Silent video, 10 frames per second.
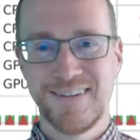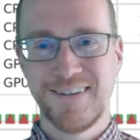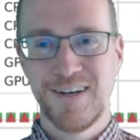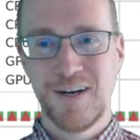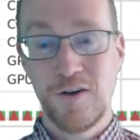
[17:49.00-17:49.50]

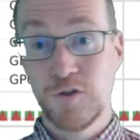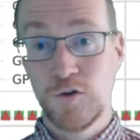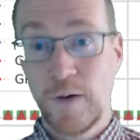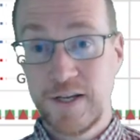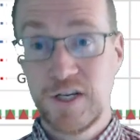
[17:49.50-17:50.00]
also
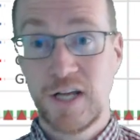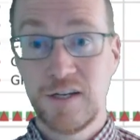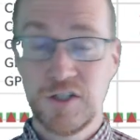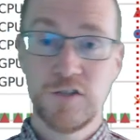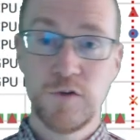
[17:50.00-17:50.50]
quite
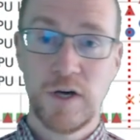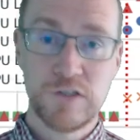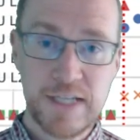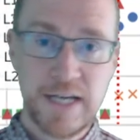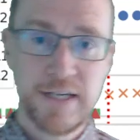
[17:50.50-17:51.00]
challenging to
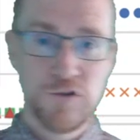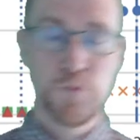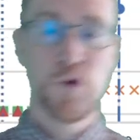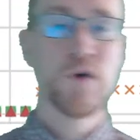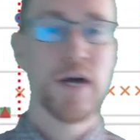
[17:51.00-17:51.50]
understand and to
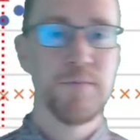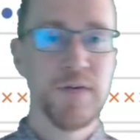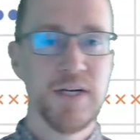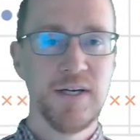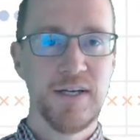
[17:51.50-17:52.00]
program
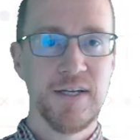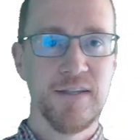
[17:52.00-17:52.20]
in